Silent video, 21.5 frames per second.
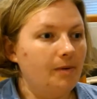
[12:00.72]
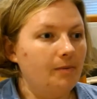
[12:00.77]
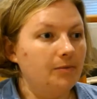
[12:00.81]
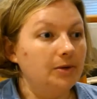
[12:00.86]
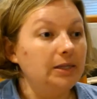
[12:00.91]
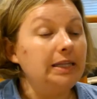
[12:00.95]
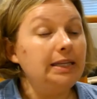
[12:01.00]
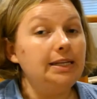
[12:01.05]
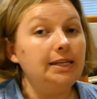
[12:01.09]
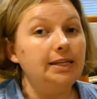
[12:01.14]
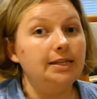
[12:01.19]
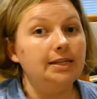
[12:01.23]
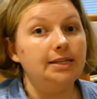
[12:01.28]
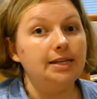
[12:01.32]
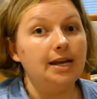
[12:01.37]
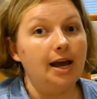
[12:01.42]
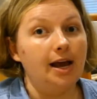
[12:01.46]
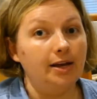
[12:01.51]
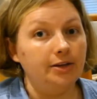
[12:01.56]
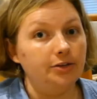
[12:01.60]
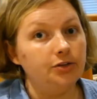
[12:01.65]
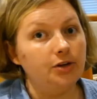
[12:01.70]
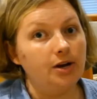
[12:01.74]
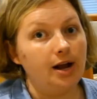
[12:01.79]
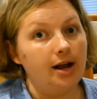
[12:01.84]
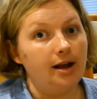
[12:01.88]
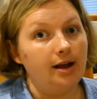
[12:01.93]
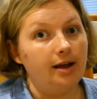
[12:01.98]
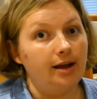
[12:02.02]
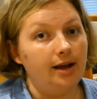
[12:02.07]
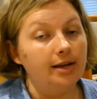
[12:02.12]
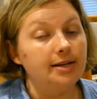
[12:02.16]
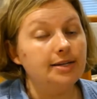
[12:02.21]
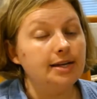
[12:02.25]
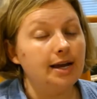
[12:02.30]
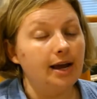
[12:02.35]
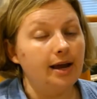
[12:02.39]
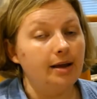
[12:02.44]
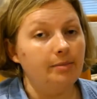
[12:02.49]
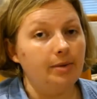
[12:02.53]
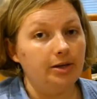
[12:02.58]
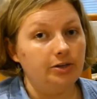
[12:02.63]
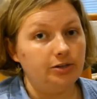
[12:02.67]
really needed to
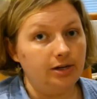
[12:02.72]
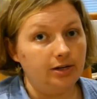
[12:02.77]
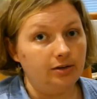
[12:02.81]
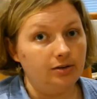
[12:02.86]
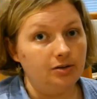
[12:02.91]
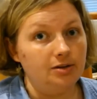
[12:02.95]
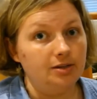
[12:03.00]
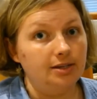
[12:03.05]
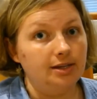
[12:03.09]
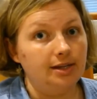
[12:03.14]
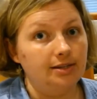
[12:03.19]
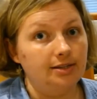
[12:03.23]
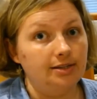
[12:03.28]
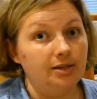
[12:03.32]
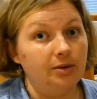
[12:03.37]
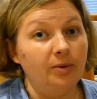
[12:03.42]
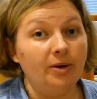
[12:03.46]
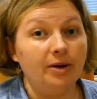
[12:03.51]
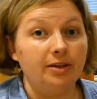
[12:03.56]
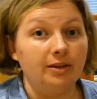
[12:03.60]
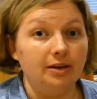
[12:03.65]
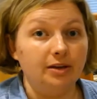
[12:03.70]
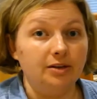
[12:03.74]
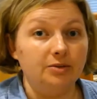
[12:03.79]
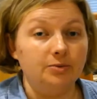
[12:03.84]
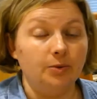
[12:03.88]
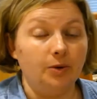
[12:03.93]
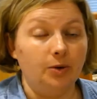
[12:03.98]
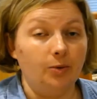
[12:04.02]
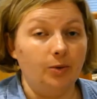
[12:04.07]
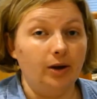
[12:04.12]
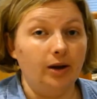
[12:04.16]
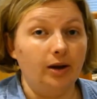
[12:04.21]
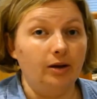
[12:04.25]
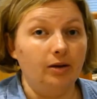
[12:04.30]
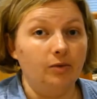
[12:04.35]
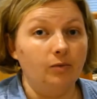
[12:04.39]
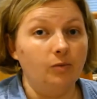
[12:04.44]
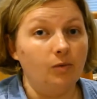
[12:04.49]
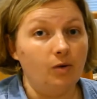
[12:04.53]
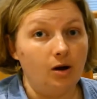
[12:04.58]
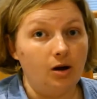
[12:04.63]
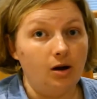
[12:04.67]
untie my treadles and see where things were going
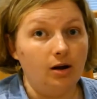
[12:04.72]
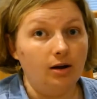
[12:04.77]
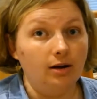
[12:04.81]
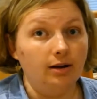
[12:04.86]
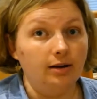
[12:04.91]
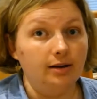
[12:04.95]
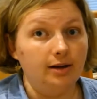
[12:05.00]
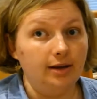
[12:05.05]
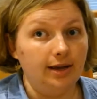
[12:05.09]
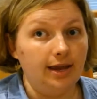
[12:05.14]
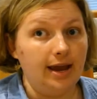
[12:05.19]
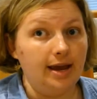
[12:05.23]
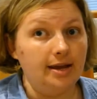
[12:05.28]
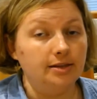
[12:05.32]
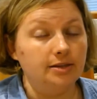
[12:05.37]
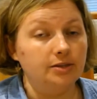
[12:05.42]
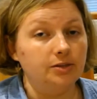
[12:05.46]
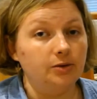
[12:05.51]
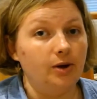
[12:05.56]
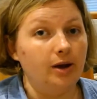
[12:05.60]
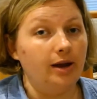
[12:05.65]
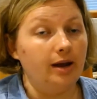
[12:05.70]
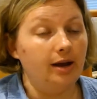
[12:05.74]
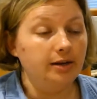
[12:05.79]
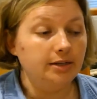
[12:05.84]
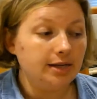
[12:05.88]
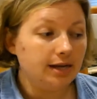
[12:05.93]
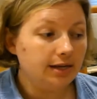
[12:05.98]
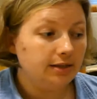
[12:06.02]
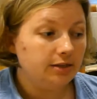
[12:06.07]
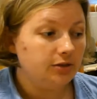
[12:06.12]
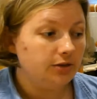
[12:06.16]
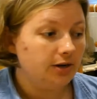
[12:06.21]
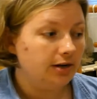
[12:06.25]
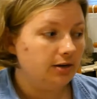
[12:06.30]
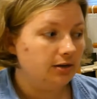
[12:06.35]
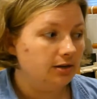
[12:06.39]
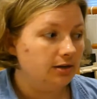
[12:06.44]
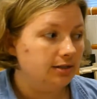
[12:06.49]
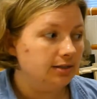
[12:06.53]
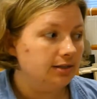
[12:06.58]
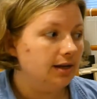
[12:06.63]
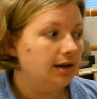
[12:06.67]
wrong again. So I untied the
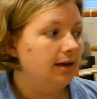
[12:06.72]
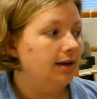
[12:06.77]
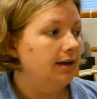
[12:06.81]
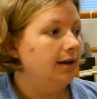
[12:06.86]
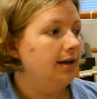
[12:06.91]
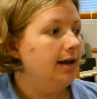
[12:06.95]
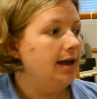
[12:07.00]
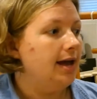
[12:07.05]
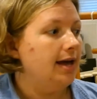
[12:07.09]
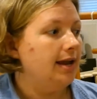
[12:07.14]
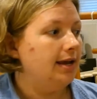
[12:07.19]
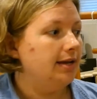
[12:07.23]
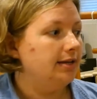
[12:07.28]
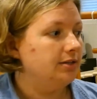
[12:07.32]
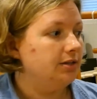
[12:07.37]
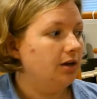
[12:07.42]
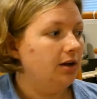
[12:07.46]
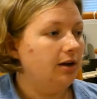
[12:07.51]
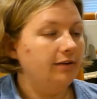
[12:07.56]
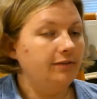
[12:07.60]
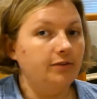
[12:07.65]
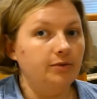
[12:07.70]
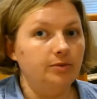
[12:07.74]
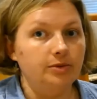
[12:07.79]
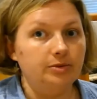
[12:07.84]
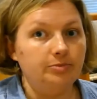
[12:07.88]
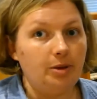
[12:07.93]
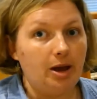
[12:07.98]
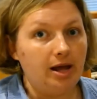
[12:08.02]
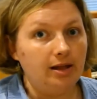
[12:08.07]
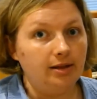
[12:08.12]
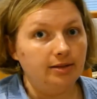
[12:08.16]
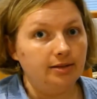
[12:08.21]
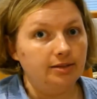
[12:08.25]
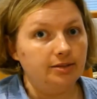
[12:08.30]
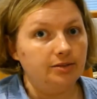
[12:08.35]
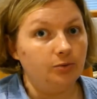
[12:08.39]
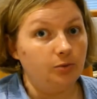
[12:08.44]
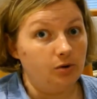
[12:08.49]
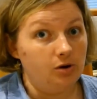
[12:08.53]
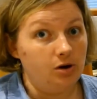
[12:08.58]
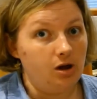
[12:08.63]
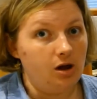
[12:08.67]
treadles and I saw if it was balanced
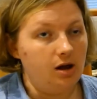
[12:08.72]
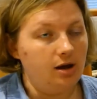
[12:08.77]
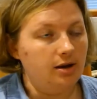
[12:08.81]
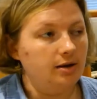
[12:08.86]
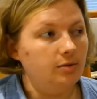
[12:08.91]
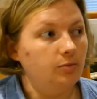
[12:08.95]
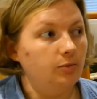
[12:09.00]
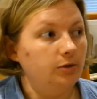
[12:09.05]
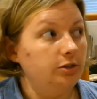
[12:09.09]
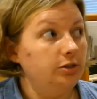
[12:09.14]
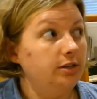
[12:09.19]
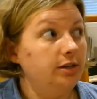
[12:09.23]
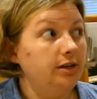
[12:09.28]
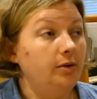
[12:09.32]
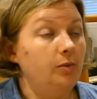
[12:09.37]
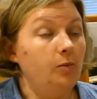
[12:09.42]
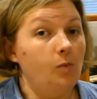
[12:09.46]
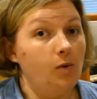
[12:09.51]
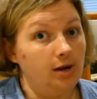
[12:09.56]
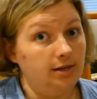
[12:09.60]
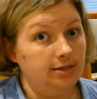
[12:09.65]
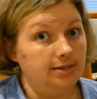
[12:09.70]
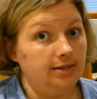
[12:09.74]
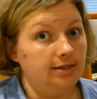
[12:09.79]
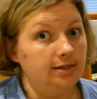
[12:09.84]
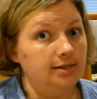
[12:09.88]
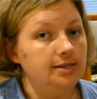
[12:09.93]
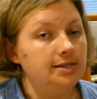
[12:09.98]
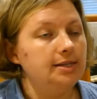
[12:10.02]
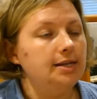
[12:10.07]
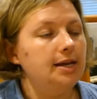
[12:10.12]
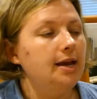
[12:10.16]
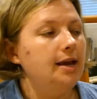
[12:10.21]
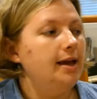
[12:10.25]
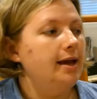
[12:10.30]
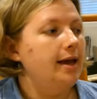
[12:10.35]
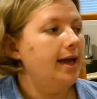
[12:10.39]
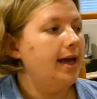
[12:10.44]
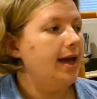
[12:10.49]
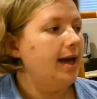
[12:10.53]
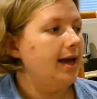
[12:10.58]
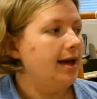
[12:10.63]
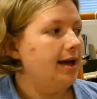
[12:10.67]
or not, which it wasn't.
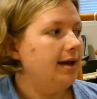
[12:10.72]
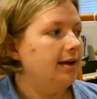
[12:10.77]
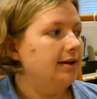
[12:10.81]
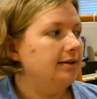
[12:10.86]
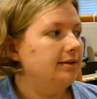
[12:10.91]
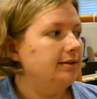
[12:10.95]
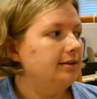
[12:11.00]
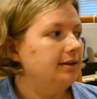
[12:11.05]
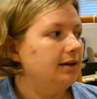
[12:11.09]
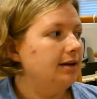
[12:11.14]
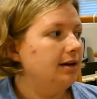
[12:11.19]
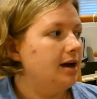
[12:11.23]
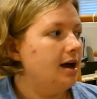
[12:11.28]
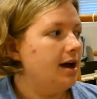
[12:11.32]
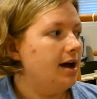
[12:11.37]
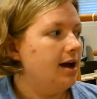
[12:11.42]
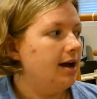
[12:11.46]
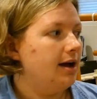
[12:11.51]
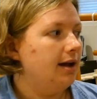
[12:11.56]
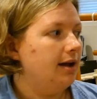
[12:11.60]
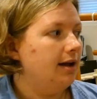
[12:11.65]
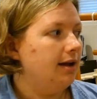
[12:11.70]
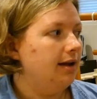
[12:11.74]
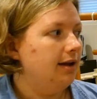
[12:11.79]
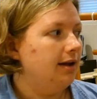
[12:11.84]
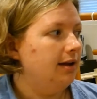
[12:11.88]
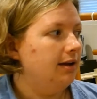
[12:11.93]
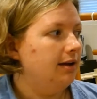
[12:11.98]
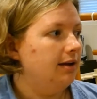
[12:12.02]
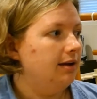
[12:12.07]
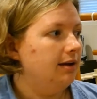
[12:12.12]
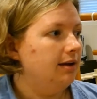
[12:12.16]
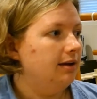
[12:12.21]
And I